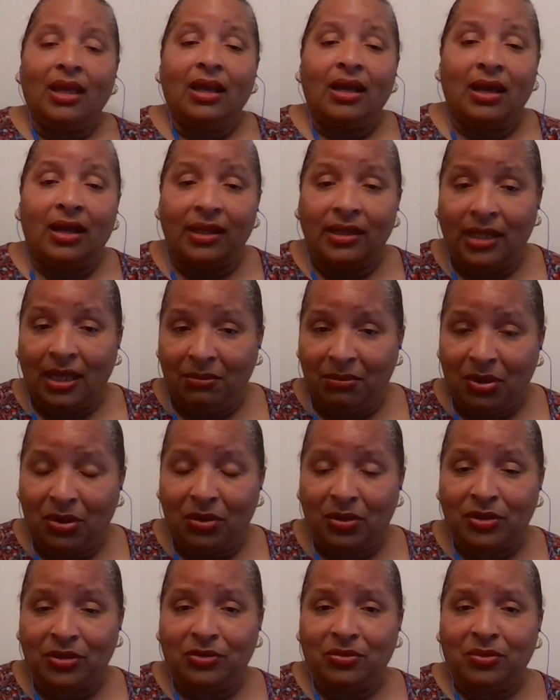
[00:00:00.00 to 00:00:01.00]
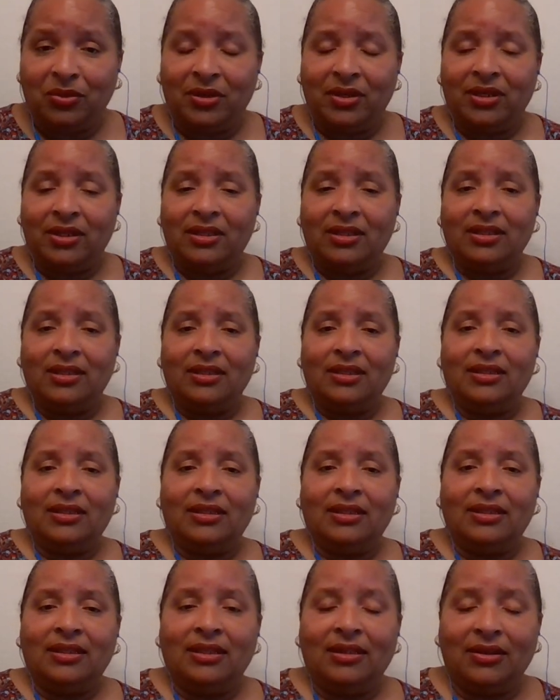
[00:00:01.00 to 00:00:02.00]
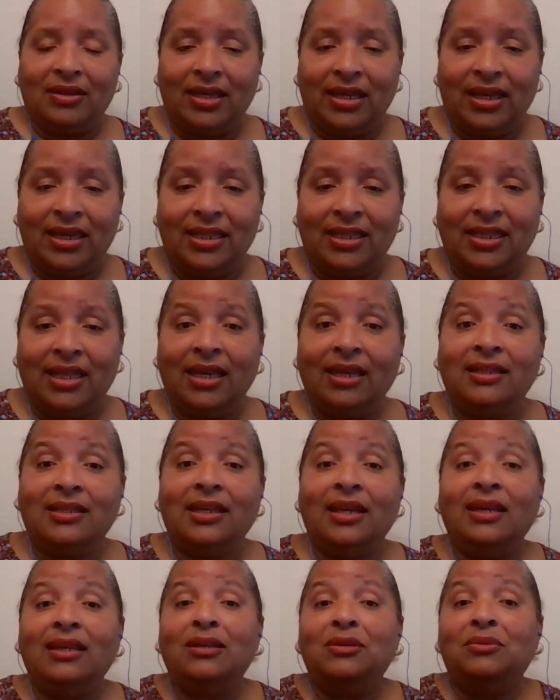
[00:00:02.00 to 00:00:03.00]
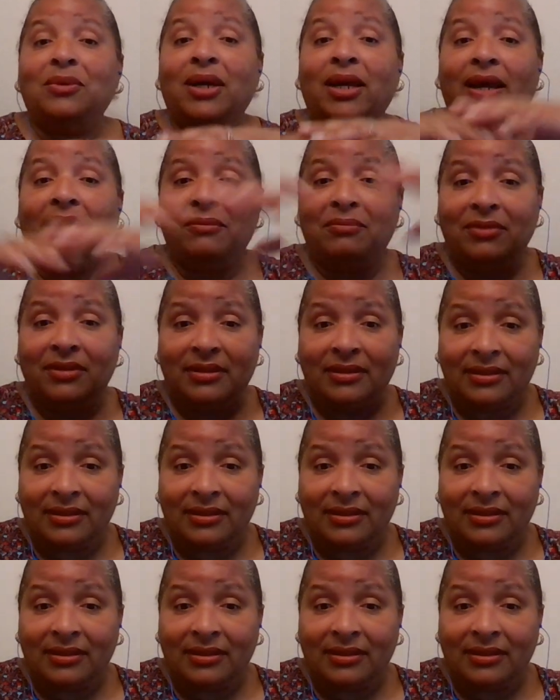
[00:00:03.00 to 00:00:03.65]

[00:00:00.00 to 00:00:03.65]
Columbo is one. Okay, they'll tell you what happened.